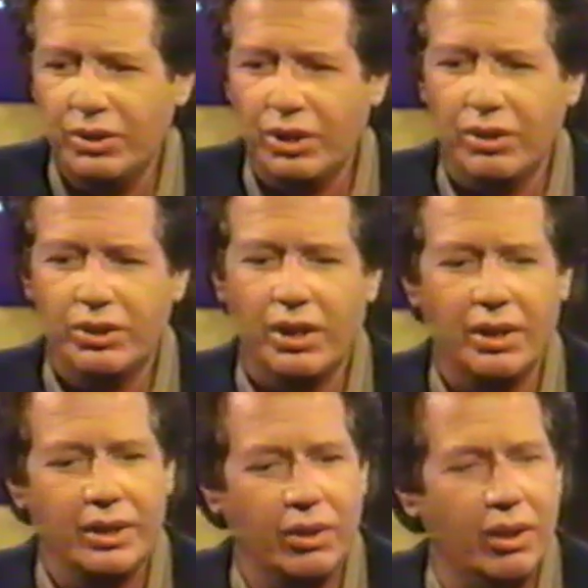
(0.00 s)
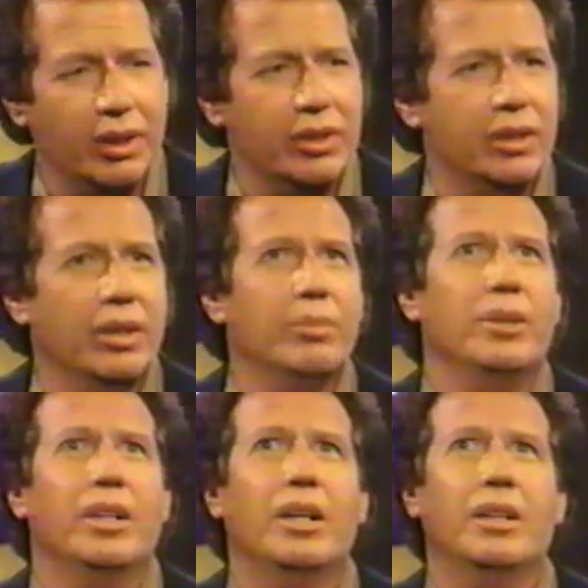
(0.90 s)
new shows starting in August, and they'll
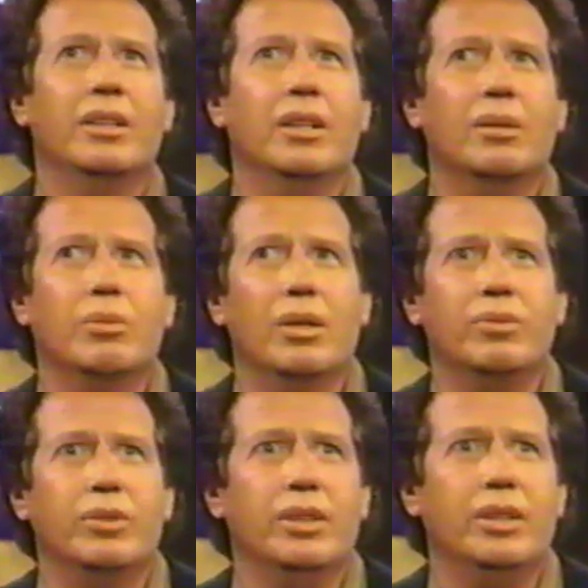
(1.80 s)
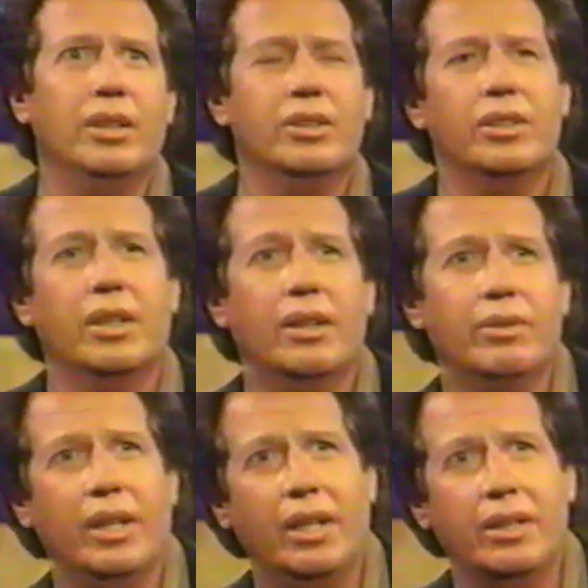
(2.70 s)
be on roughly, I
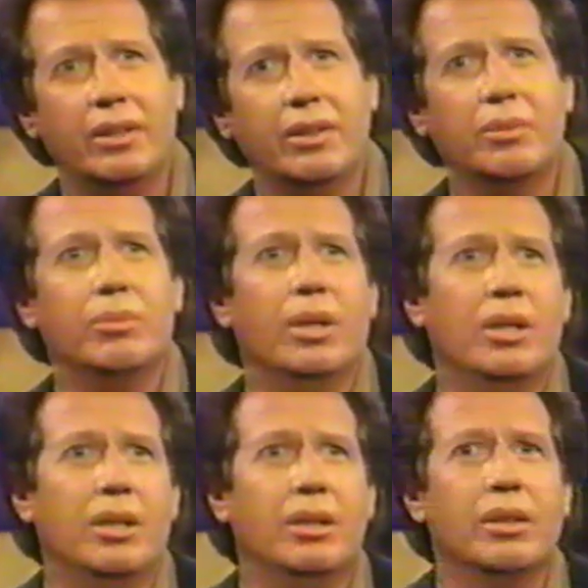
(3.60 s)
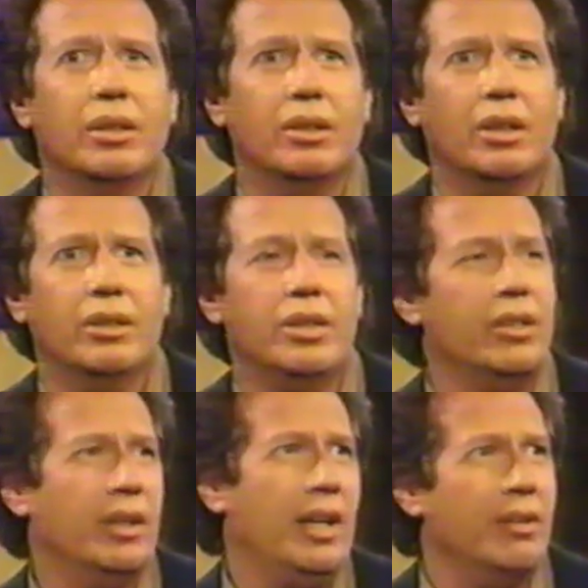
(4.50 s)
have to edit them in a
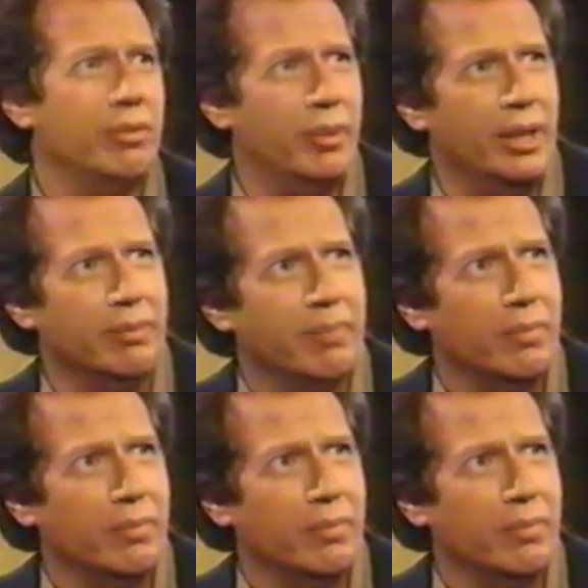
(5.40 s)
year and a half from then.